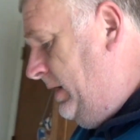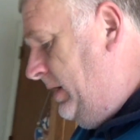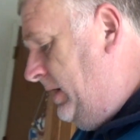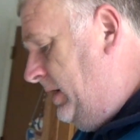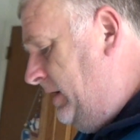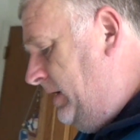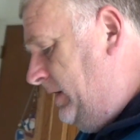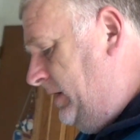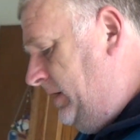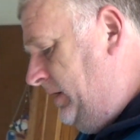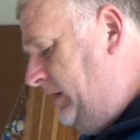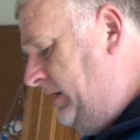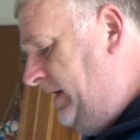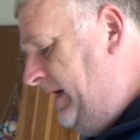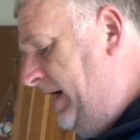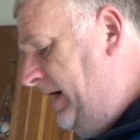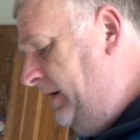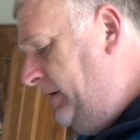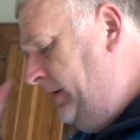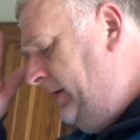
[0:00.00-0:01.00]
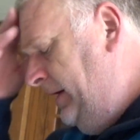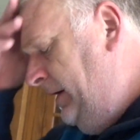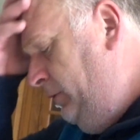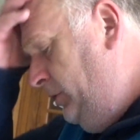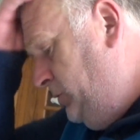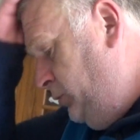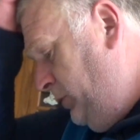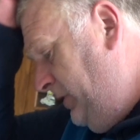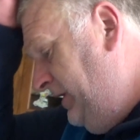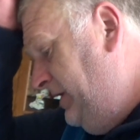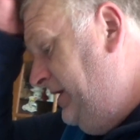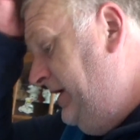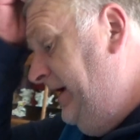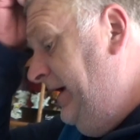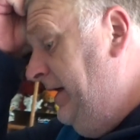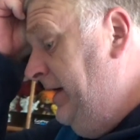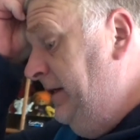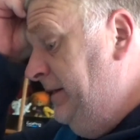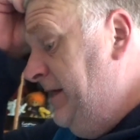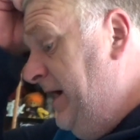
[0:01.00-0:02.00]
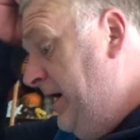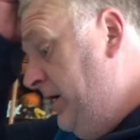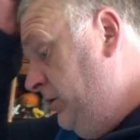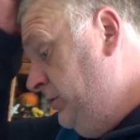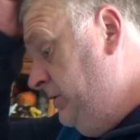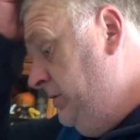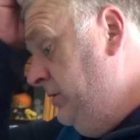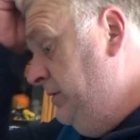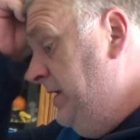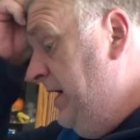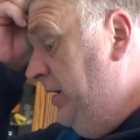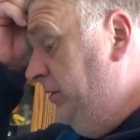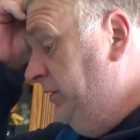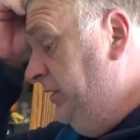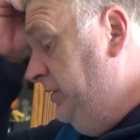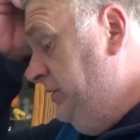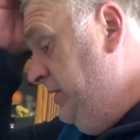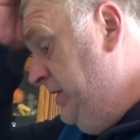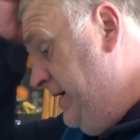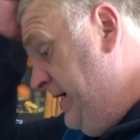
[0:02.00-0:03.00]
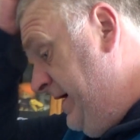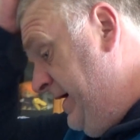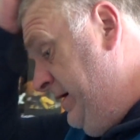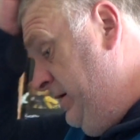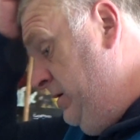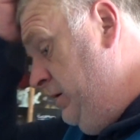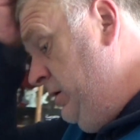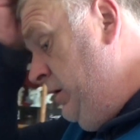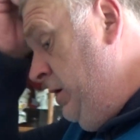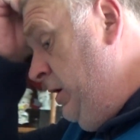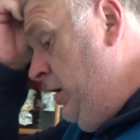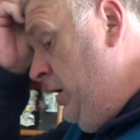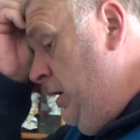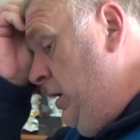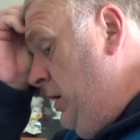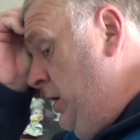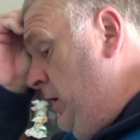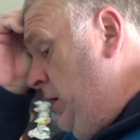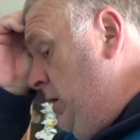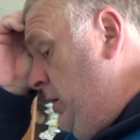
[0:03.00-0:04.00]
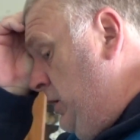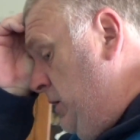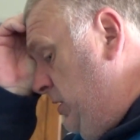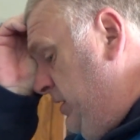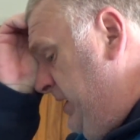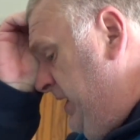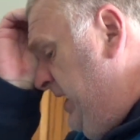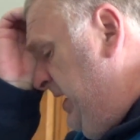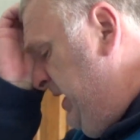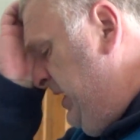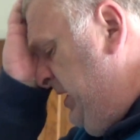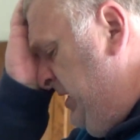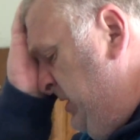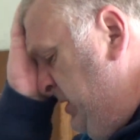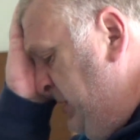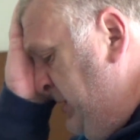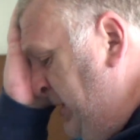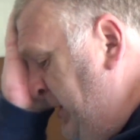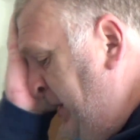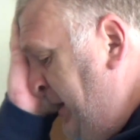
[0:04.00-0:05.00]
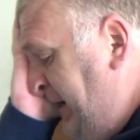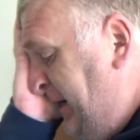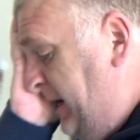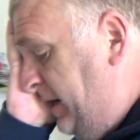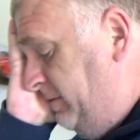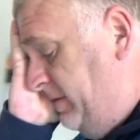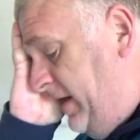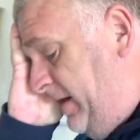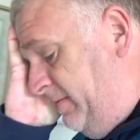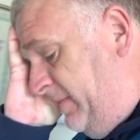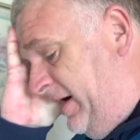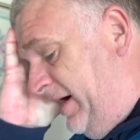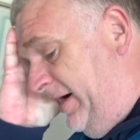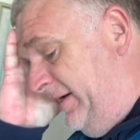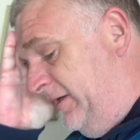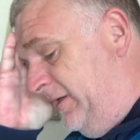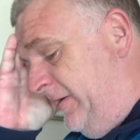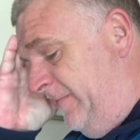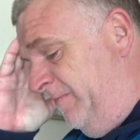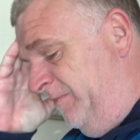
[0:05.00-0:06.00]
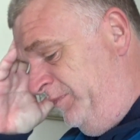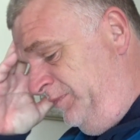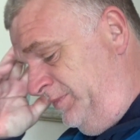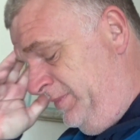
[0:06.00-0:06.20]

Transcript: Yeah, it was windy down there today. Okay, I gotta grab my